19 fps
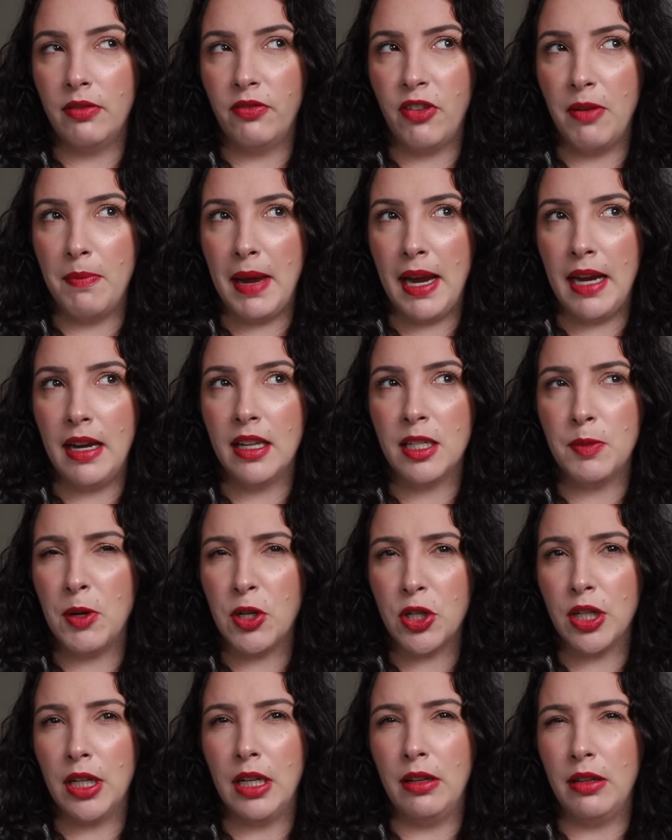for me,
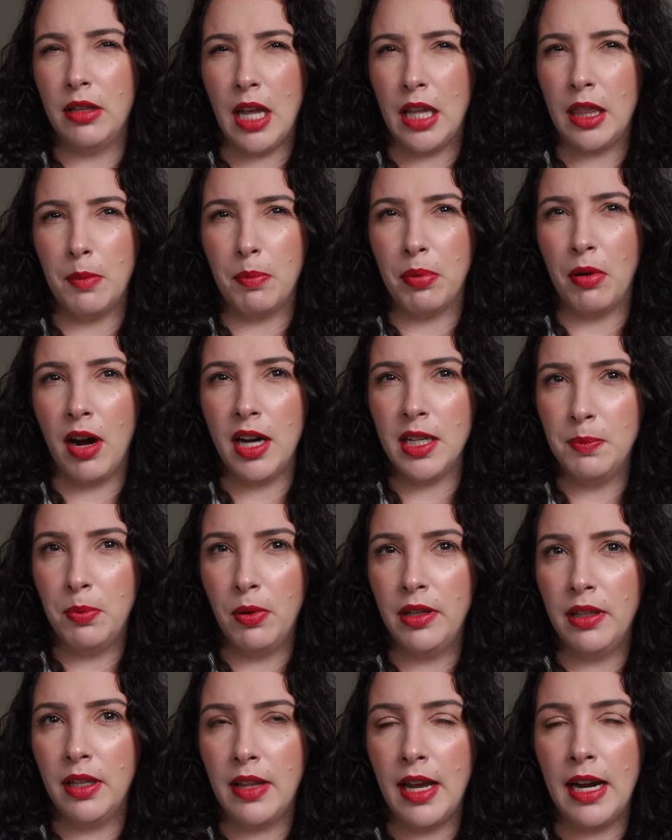especially at the price
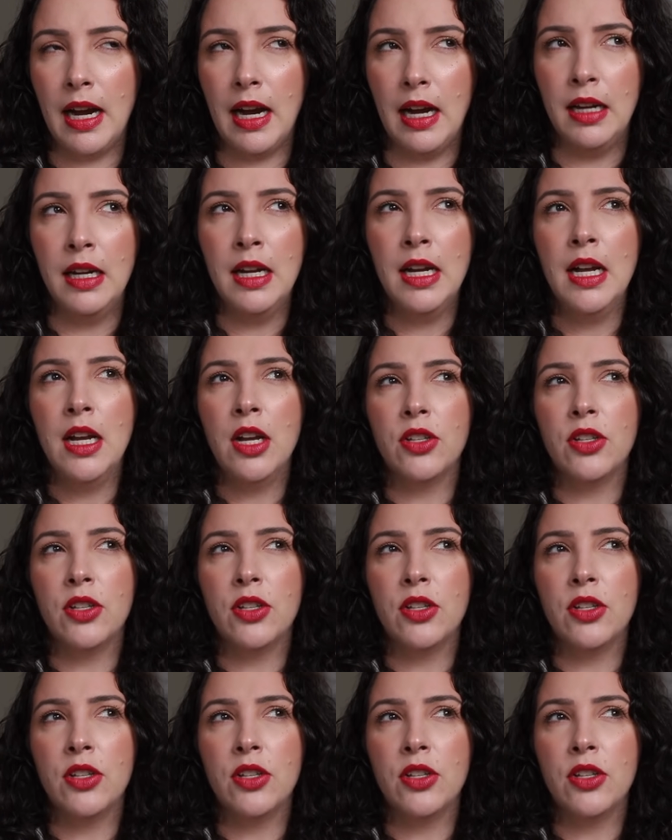point that they are.